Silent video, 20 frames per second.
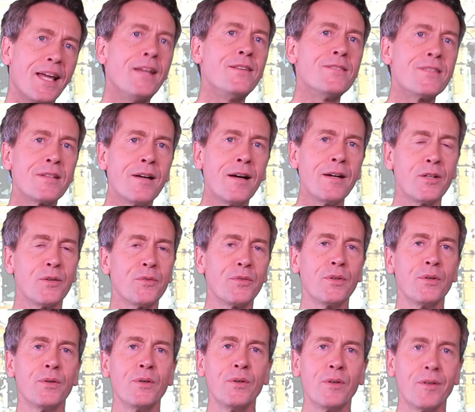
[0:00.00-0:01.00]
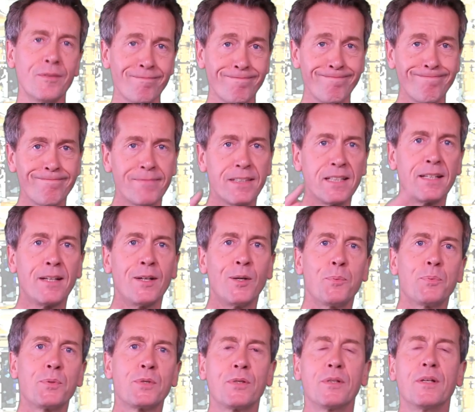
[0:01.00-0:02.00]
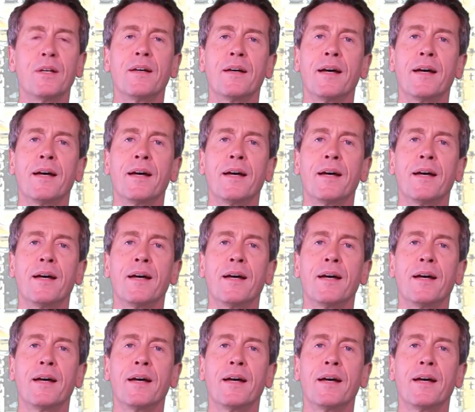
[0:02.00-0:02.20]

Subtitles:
inside of you, it helps.